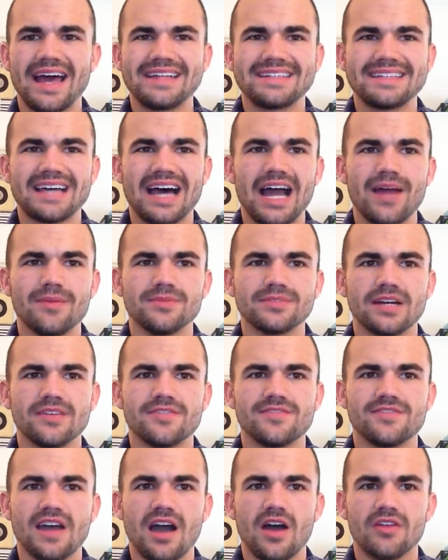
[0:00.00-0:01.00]
at times I
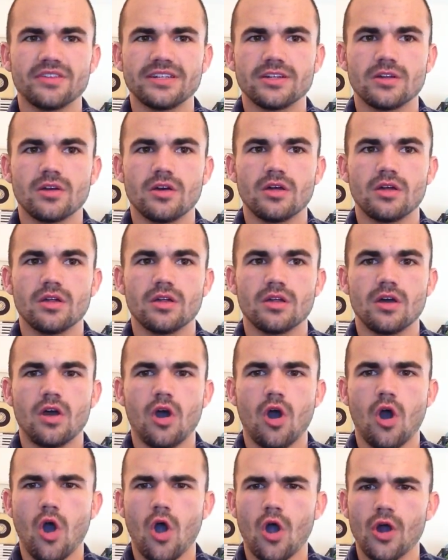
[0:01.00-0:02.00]
found it
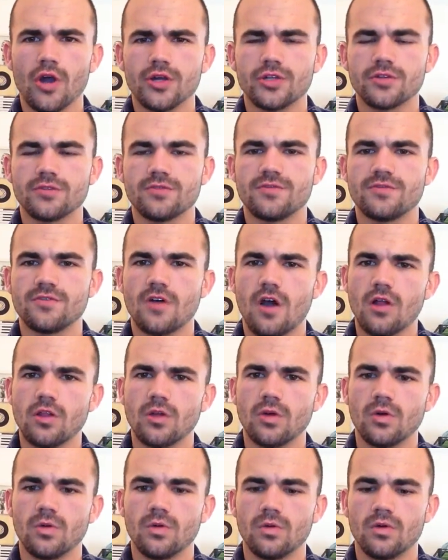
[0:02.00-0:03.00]
hard to
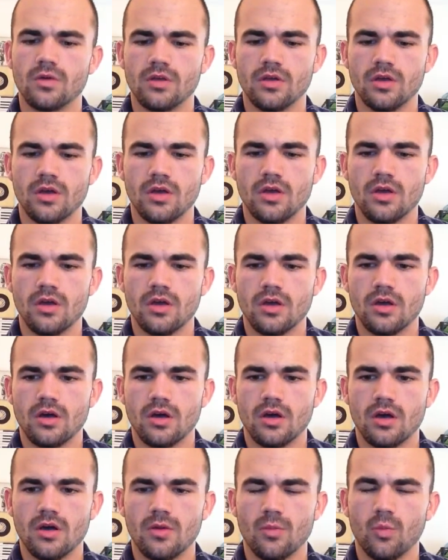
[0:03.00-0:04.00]
follow
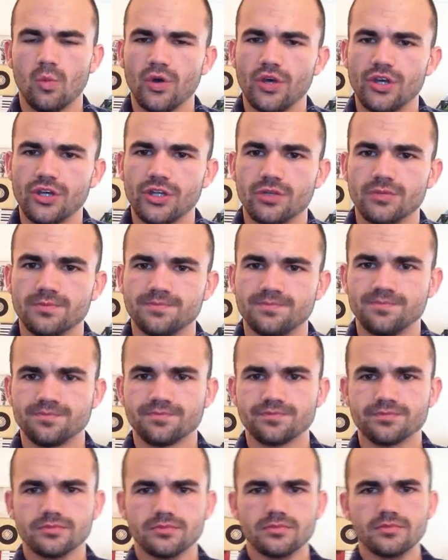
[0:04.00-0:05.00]
um, William.
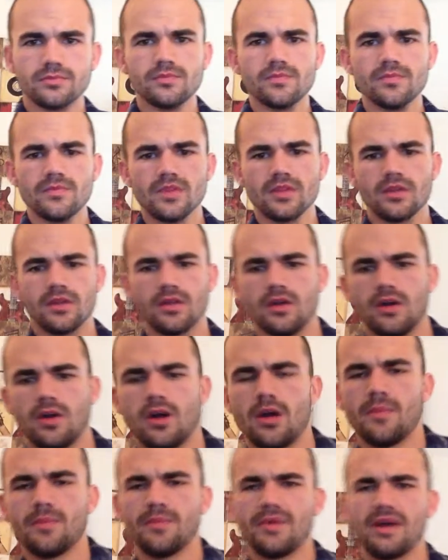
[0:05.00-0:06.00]

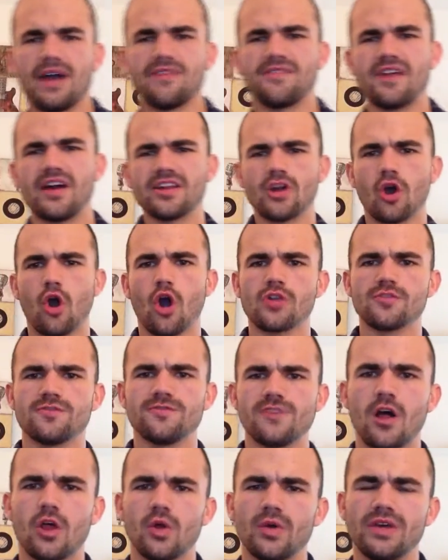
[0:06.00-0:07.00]
Um, I found it hard to
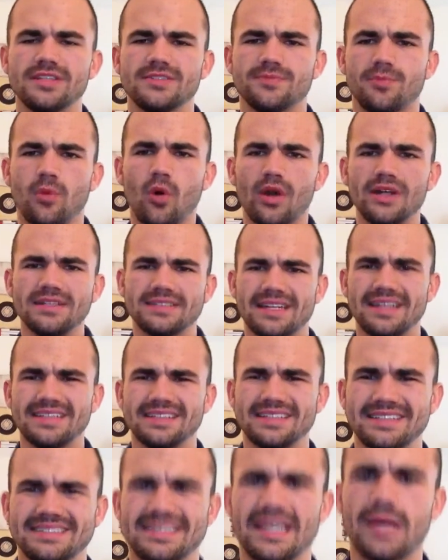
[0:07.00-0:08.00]
follow his points and
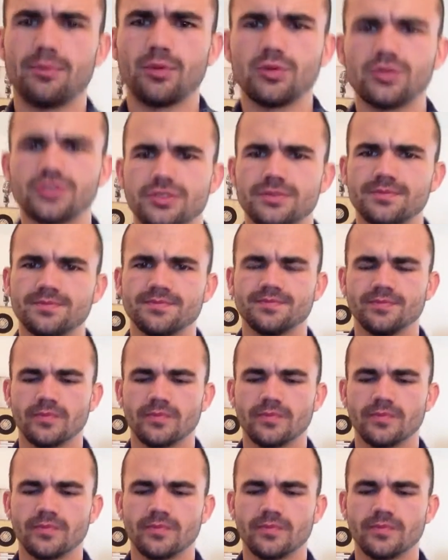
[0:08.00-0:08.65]
his examples